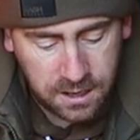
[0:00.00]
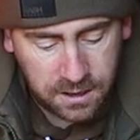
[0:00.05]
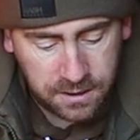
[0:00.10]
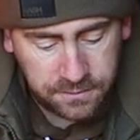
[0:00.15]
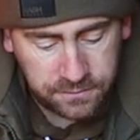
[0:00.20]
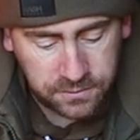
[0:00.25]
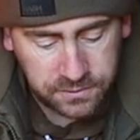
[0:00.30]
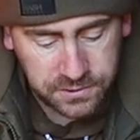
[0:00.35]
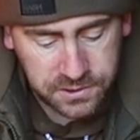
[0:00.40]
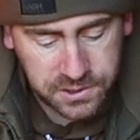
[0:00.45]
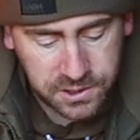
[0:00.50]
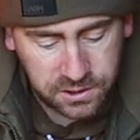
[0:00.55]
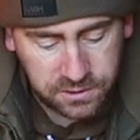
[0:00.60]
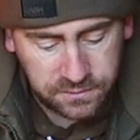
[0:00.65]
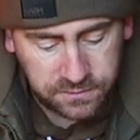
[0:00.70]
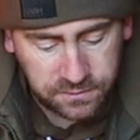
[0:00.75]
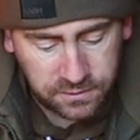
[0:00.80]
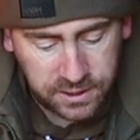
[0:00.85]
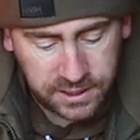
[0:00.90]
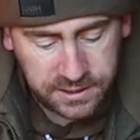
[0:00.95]
over on
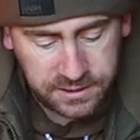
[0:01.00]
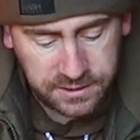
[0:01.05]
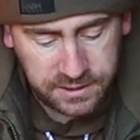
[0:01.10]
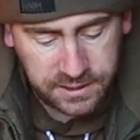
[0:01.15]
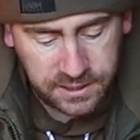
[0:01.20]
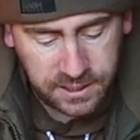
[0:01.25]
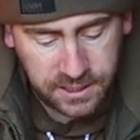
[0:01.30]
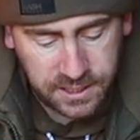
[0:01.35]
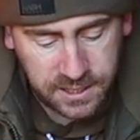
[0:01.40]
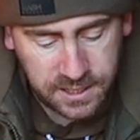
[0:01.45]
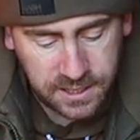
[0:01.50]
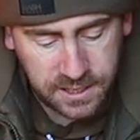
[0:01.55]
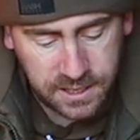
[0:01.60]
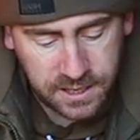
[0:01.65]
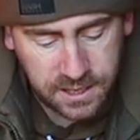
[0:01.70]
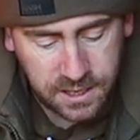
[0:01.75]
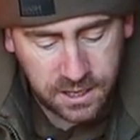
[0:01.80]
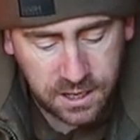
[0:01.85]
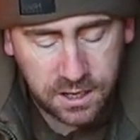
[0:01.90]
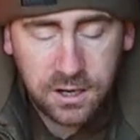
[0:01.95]
Silver End.
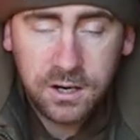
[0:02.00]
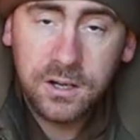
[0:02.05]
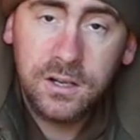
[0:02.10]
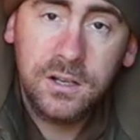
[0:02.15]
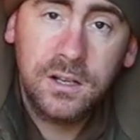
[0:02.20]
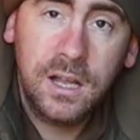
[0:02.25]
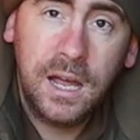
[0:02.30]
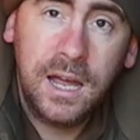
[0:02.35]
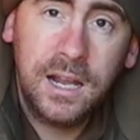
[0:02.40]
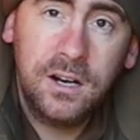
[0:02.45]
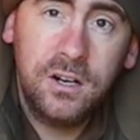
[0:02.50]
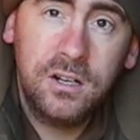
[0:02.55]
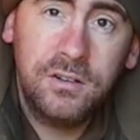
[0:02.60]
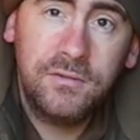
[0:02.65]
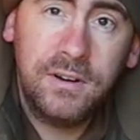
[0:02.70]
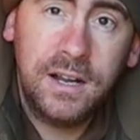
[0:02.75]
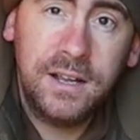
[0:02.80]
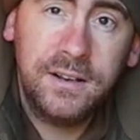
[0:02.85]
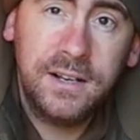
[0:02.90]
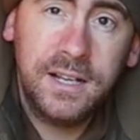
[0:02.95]
Had a
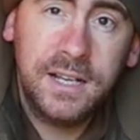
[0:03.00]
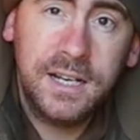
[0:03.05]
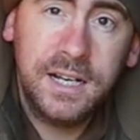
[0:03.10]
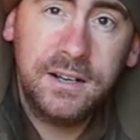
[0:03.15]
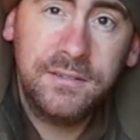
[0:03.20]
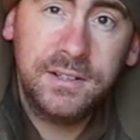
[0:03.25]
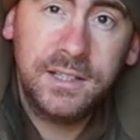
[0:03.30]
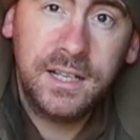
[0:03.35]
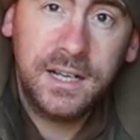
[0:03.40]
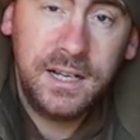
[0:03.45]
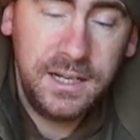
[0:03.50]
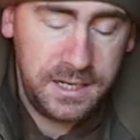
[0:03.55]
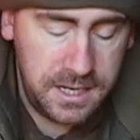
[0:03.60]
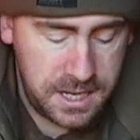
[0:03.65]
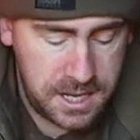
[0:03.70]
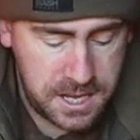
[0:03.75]
look around there the other day.